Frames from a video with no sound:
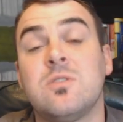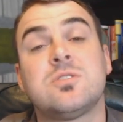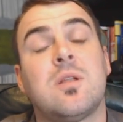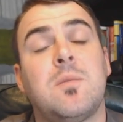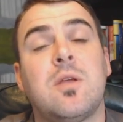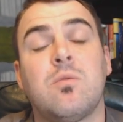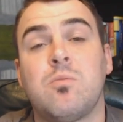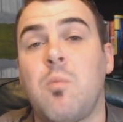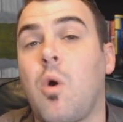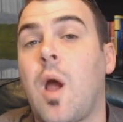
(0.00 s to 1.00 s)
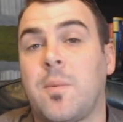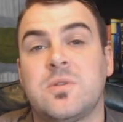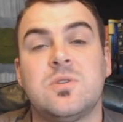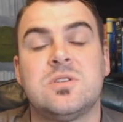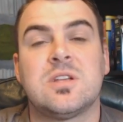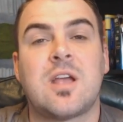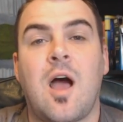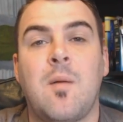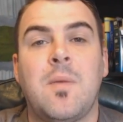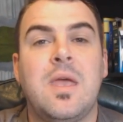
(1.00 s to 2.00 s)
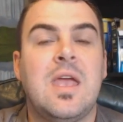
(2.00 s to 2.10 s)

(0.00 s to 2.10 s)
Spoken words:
And there's going to be more opportunities to come